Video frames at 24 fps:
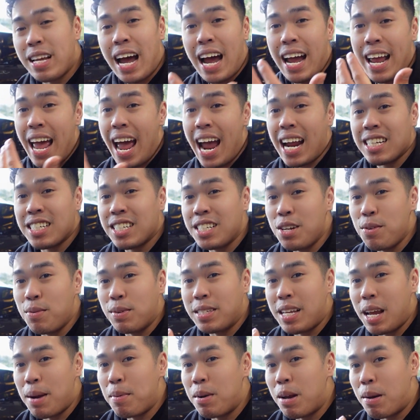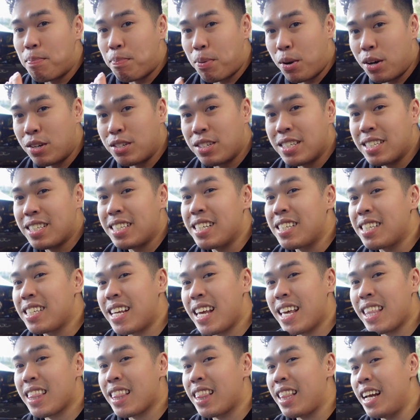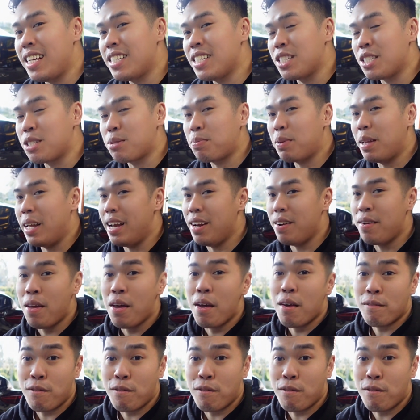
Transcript: I actually was able to purchase this kit license plate